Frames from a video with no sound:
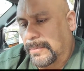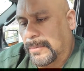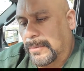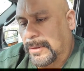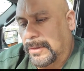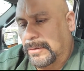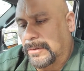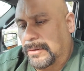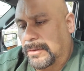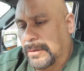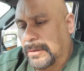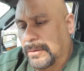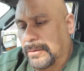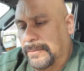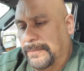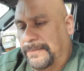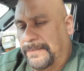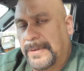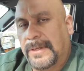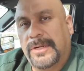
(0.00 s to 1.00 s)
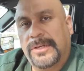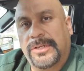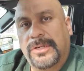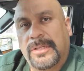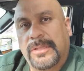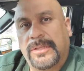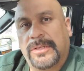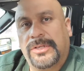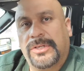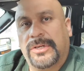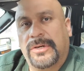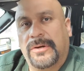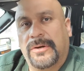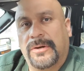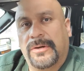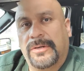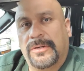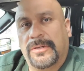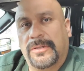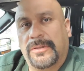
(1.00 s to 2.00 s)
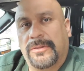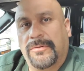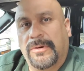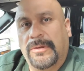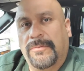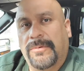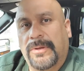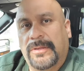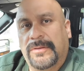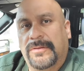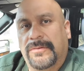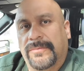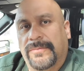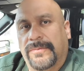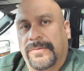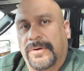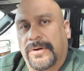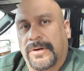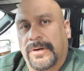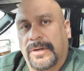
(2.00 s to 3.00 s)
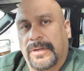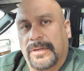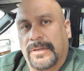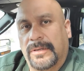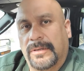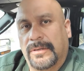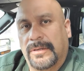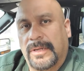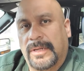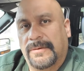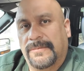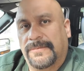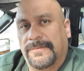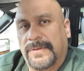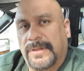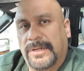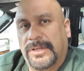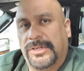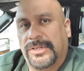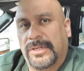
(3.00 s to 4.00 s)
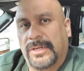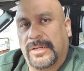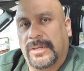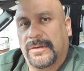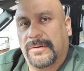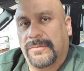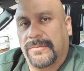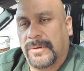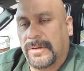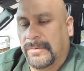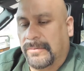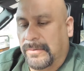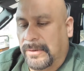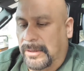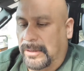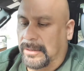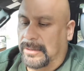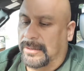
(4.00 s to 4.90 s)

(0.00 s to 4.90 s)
It's finishing the church, 3 weeks of work, and finishing it in 1 week.